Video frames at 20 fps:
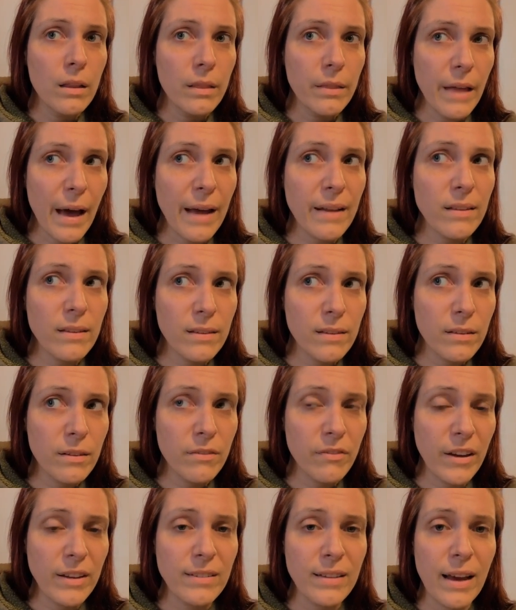That's
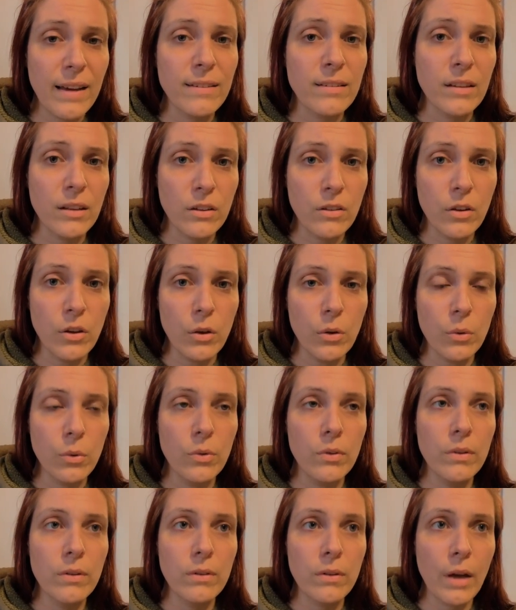fantastic to
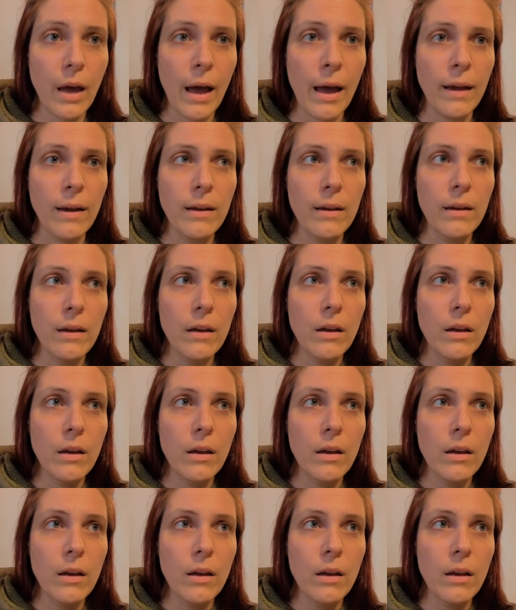use, okay?